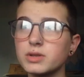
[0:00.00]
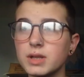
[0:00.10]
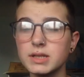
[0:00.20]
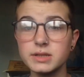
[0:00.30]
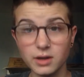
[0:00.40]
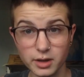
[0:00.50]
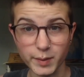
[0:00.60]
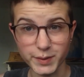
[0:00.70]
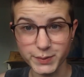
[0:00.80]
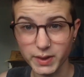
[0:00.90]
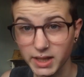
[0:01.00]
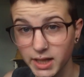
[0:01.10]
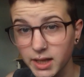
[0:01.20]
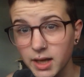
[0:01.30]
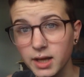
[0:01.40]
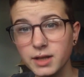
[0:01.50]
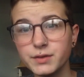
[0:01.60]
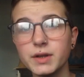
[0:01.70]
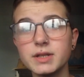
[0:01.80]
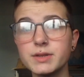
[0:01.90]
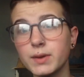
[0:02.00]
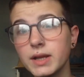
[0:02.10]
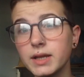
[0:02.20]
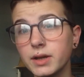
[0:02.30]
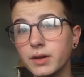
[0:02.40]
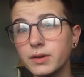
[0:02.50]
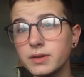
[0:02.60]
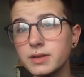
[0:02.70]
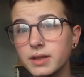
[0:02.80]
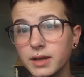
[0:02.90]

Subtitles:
So let's talk about swelling. As far as swelling goes,